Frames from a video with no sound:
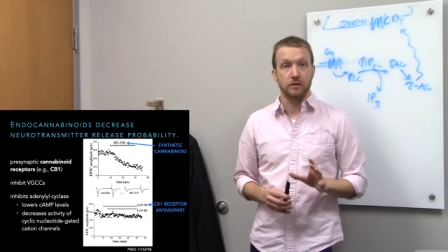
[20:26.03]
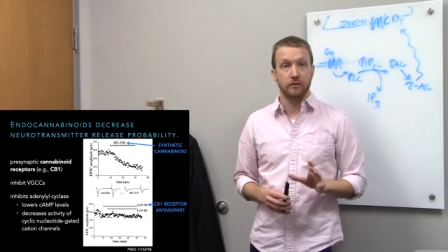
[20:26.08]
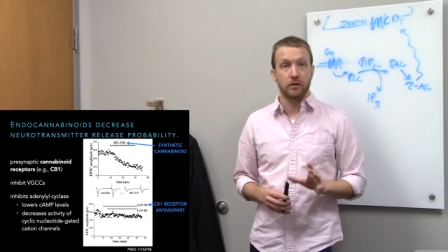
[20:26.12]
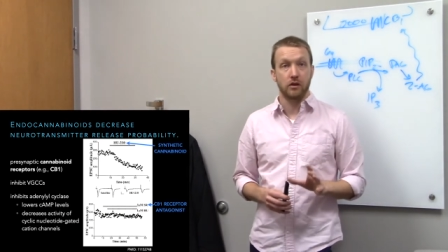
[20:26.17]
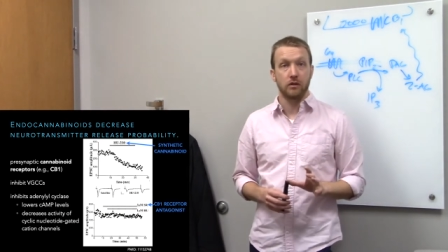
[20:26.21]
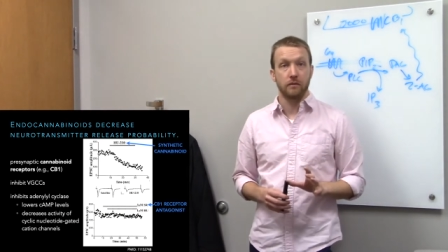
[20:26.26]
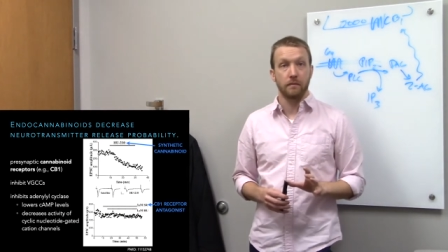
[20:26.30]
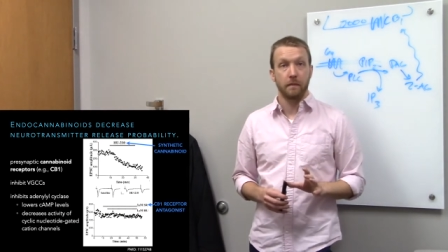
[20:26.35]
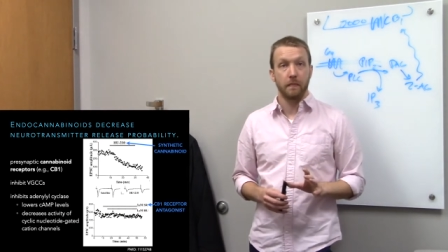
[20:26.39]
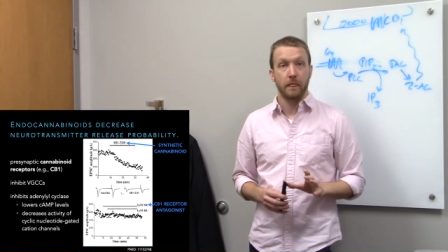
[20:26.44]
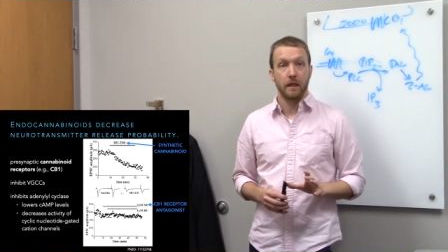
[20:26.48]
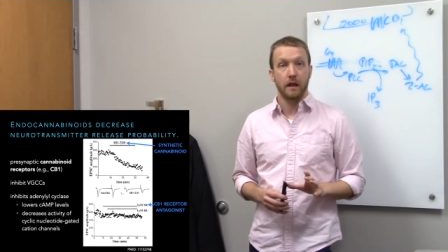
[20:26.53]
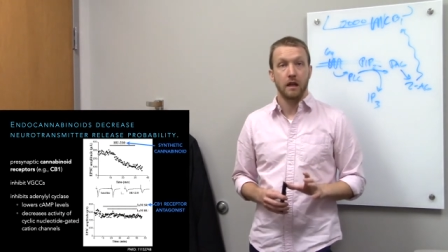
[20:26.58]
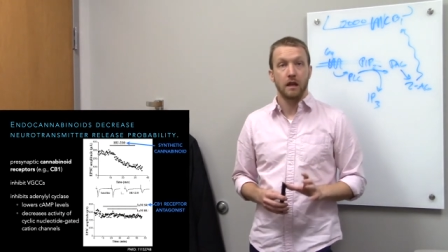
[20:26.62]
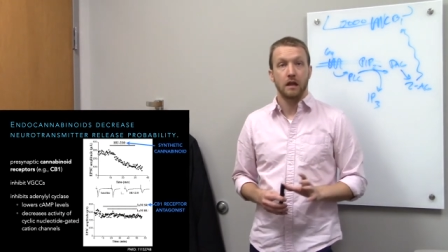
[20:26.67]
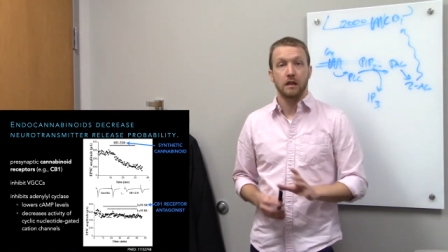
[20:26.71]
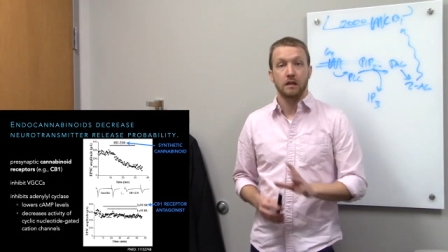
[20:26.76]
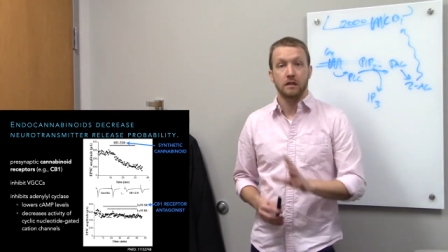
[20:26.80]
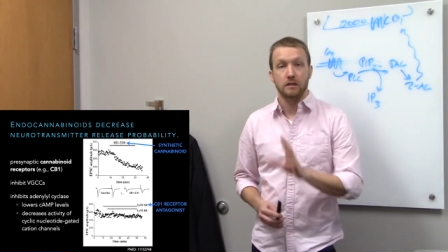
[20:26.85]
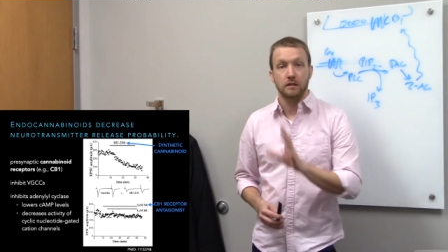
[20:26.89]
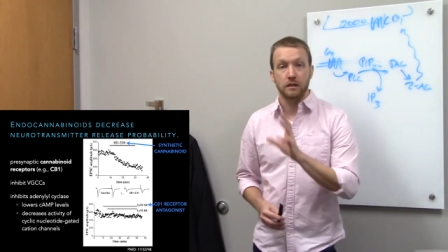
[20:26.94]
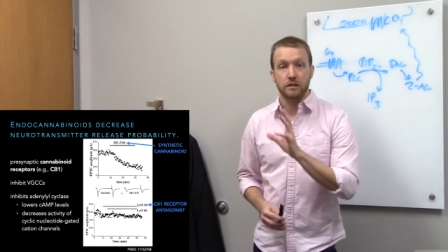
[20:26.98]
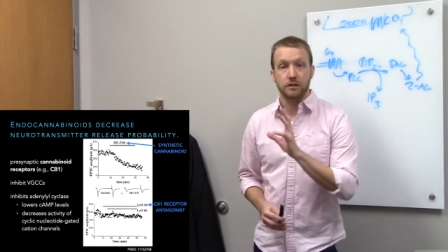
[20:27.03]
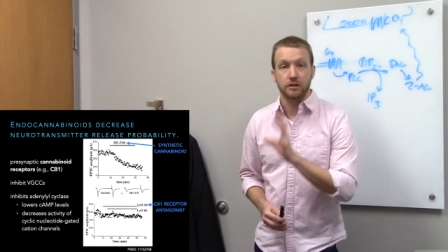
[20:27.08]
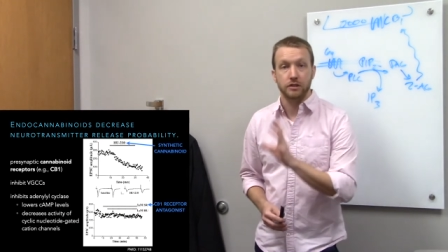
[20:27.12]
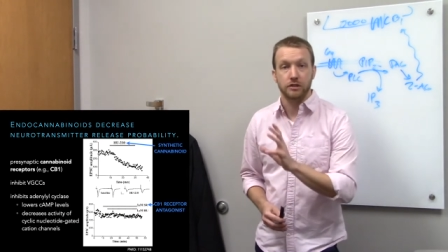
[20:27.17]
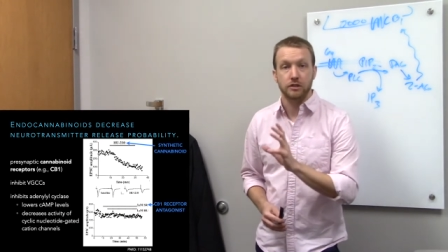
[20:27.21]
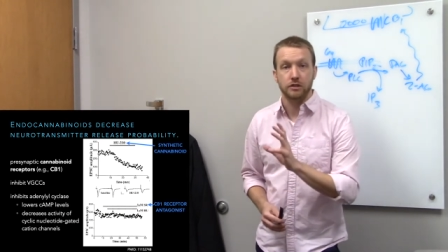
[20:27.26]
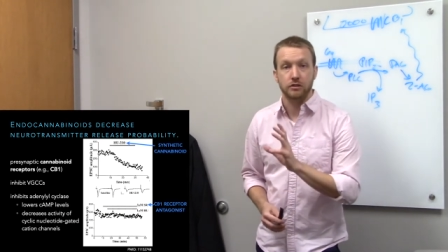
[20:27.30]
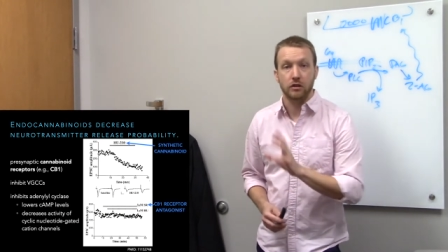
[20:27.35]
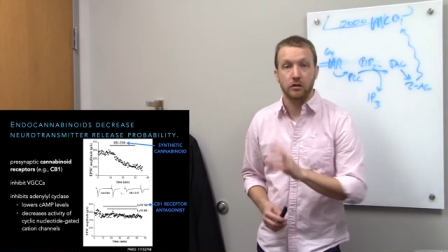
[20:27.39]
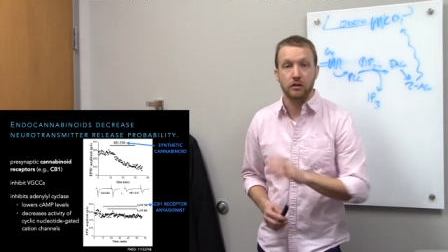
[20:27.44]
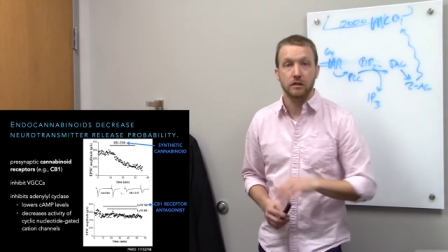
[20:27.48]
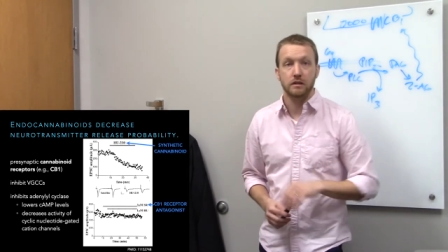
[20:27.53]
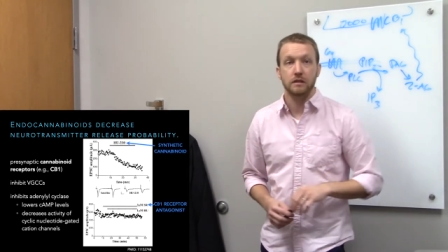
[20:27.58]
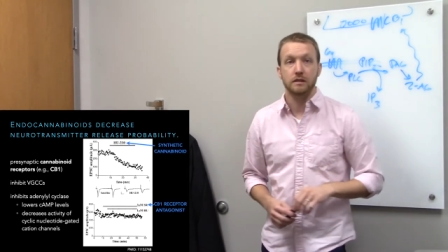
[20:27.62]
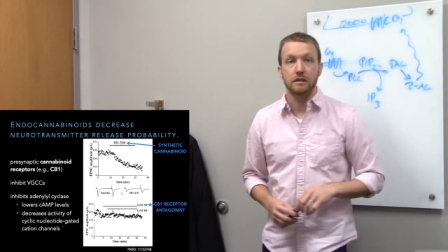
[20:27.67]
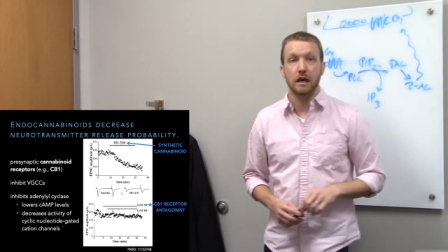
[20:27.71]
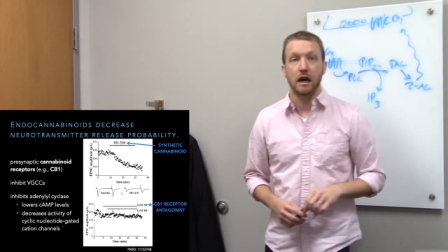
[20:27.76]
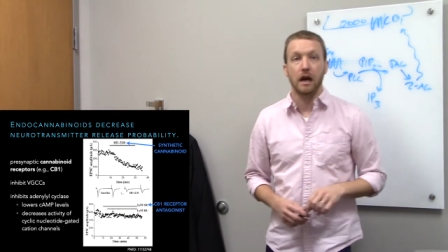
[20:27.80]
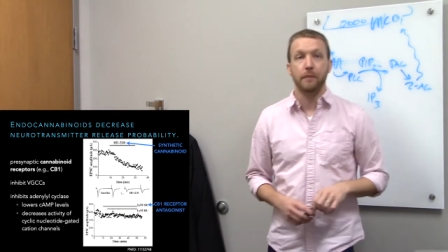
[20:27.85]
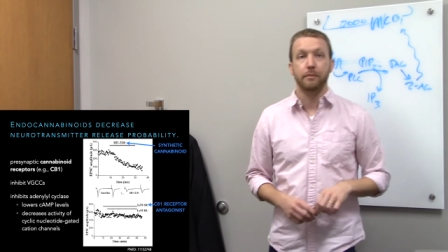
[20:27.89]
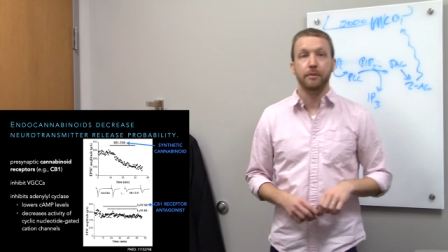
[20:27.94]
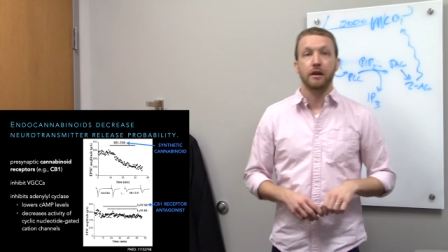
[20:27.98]
all, let's just start at the
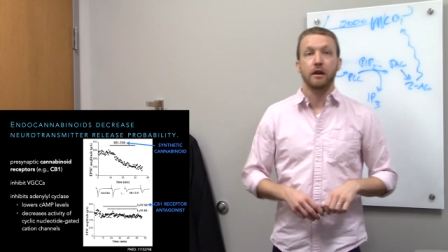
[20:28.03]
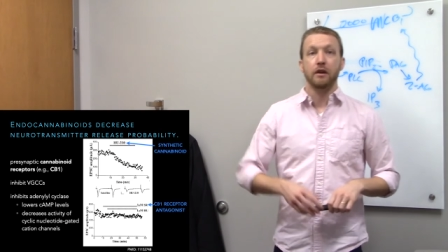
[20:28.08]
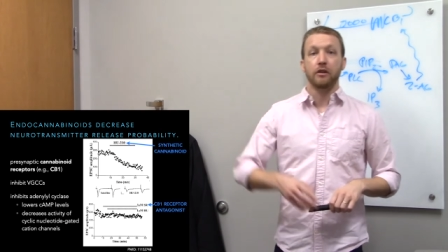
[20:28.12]
top.